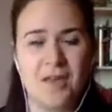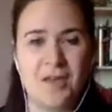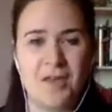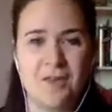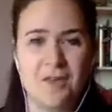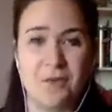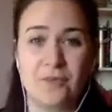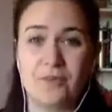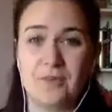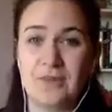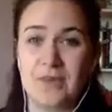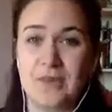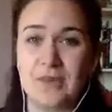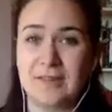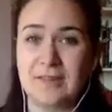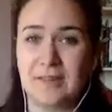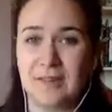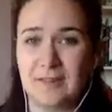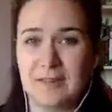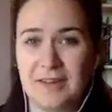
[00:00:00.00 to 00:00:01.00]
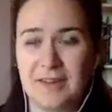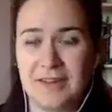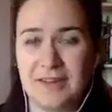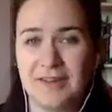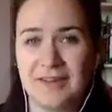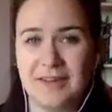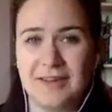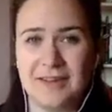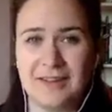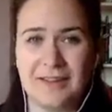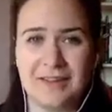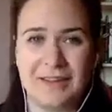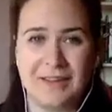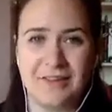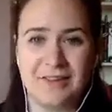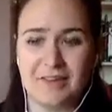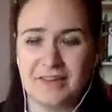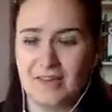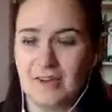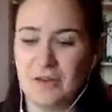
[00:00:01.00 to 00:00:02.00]
So obviously studying,
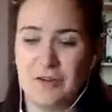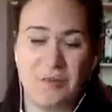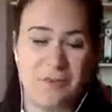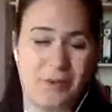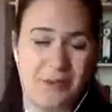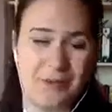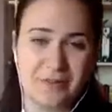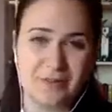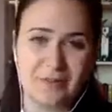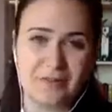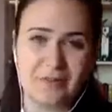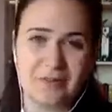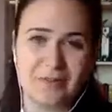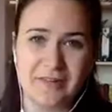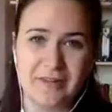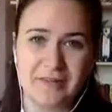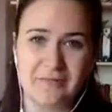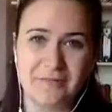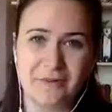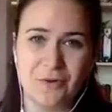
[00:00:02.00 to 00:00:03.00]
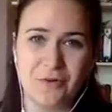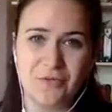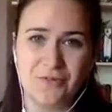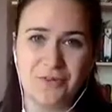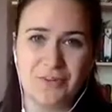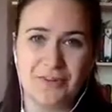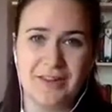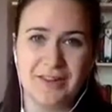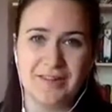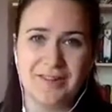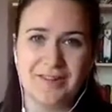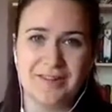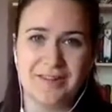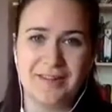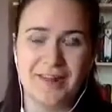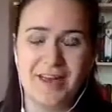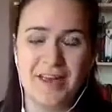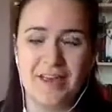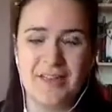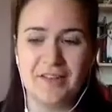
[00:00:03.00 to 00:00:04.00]
there's a huge amount of sitting involved in this, and
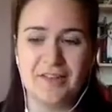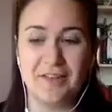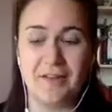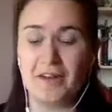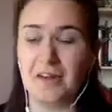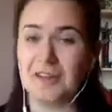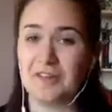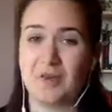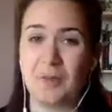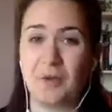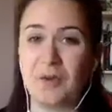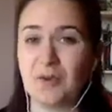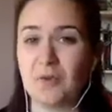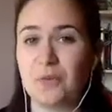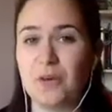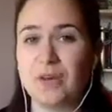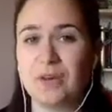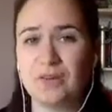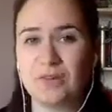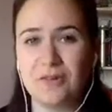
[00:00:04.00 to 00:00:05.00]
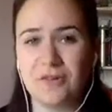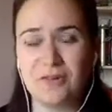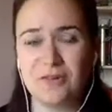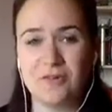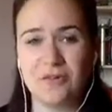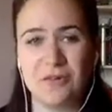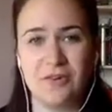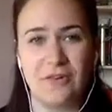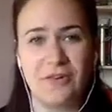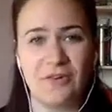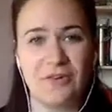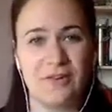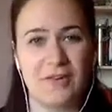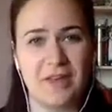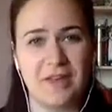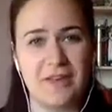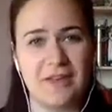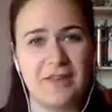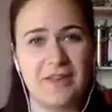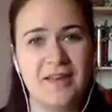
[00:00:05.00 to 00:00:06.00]
there's only so much we can do to reduce
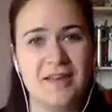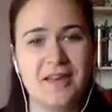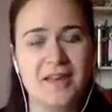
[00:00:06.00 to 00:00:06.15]
that.